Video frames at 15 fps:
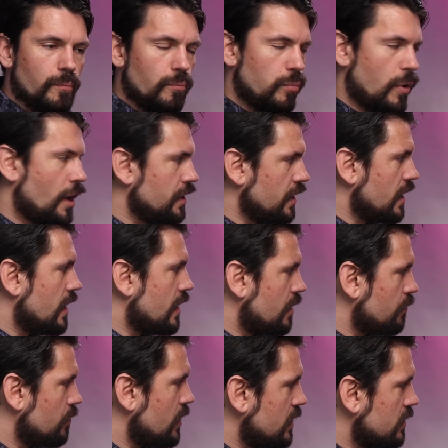body, and
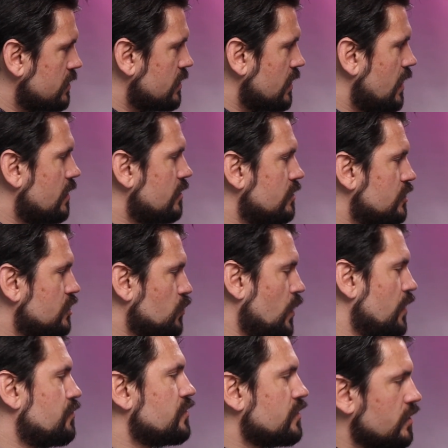that means that
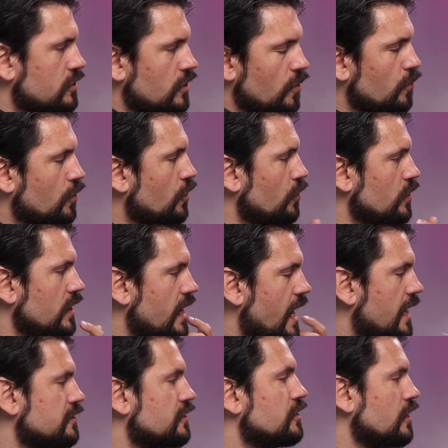Swift, so I'm currently
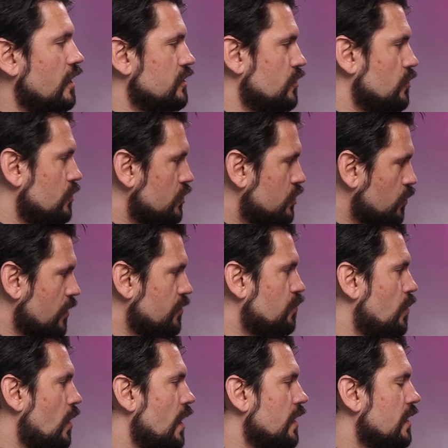exercising on a
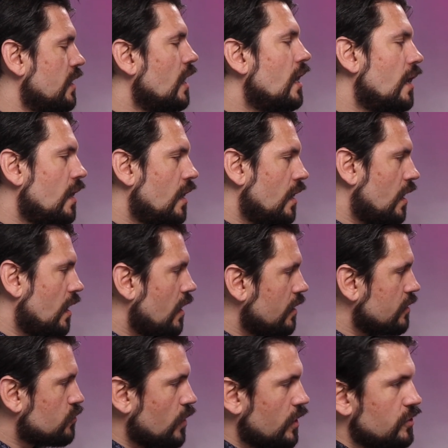Swift bike.
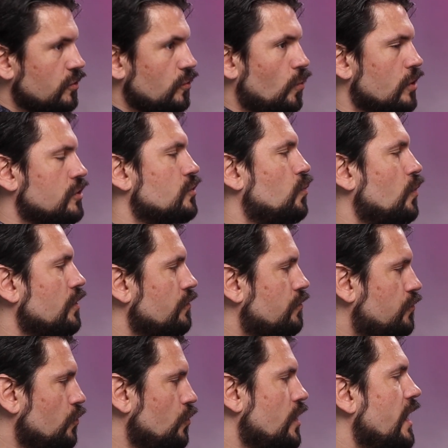I try to watch what
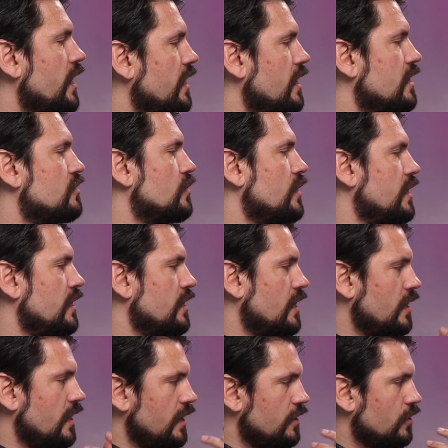food I eat so that I
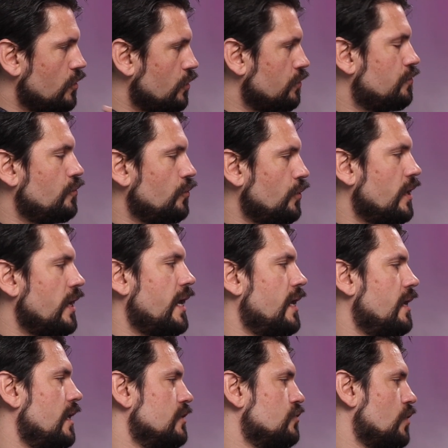eat good food,
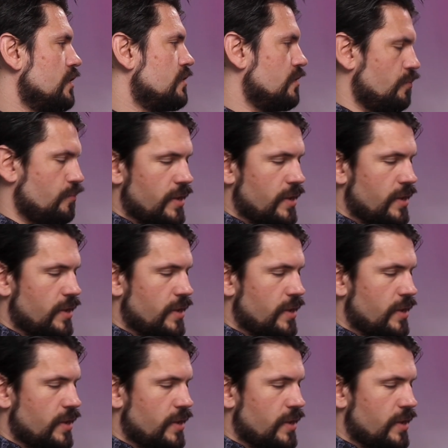and I try to